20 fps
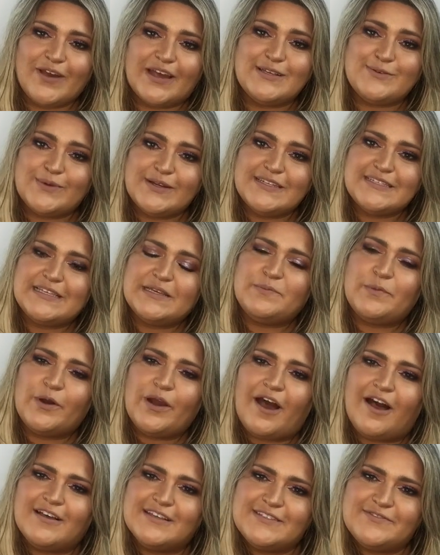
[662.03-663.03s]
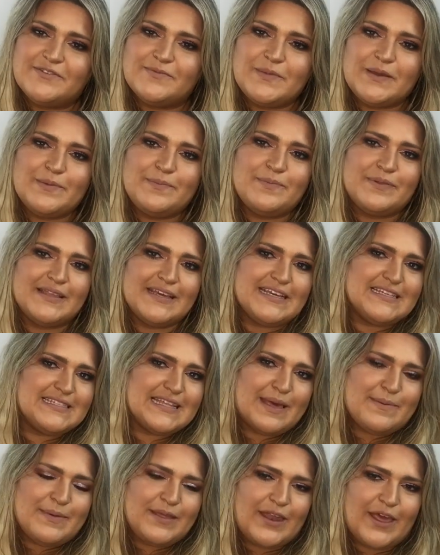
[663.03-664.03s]
you guys want to see more hauls from me, please
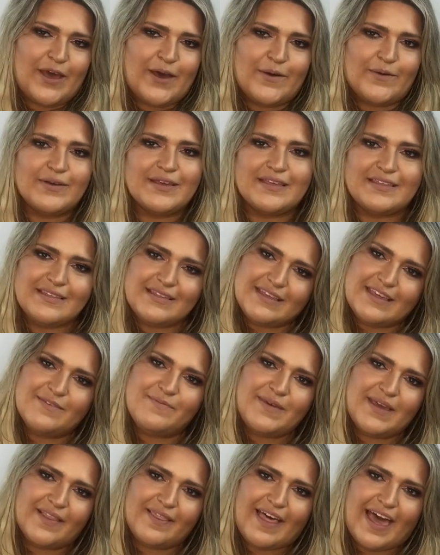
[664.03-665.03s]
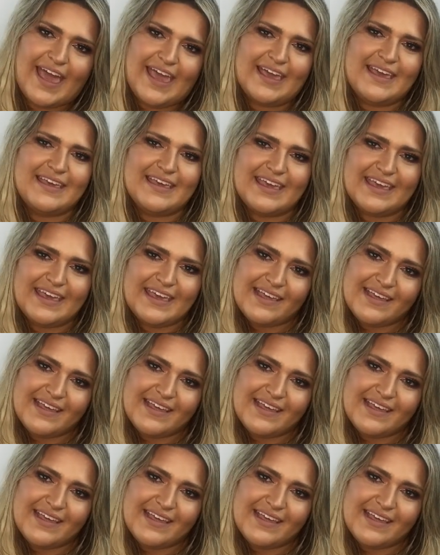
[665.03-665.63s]
let me know. Give me a like.